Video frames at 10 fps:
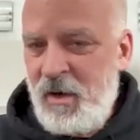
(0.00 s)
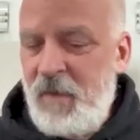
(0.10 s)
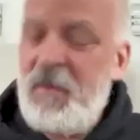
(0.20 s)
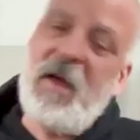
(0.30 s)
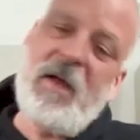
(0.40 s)

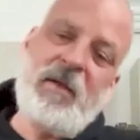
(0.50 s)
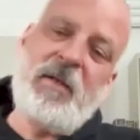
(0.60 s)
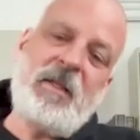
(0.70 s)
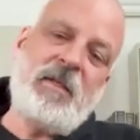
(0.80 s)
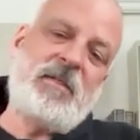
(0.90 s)
And then I can
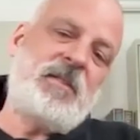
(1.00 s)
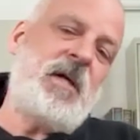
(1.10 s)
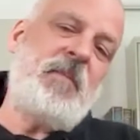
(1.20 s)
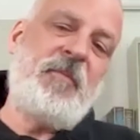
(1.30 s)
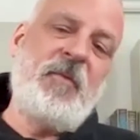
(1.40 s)
take this a
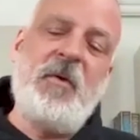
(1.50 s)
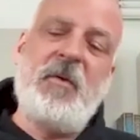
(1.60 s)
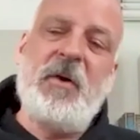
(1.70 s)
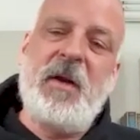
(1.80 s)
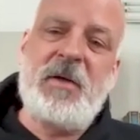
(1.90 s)
step
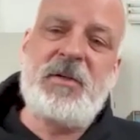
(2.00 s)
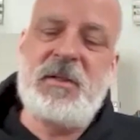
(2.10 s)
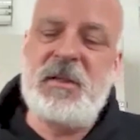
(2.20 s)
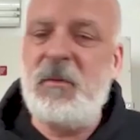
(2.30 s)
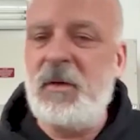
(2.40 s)
further and actually
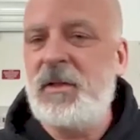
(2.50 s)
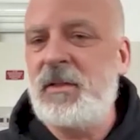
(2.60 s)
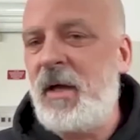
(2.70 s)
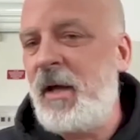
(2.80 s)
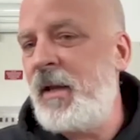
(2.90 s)
say, well,
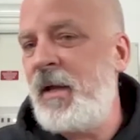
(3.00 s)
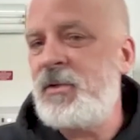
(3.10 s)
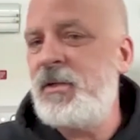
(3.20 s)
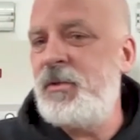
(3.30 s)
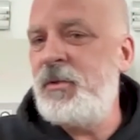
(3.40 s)
listen, I can
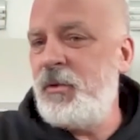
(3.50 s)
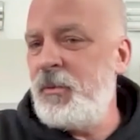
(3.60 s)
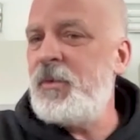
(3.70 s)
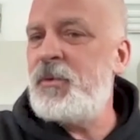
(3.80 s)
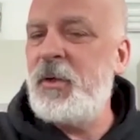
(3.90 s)
actually do
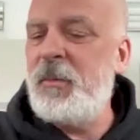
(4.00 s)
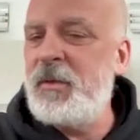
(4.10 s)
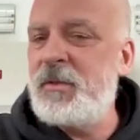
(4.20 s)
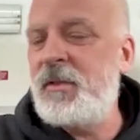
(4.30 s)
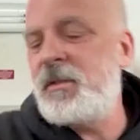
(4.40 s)
human
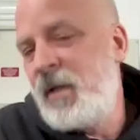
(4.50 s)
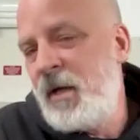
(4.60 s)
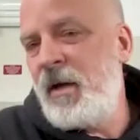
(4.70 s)
treatments because,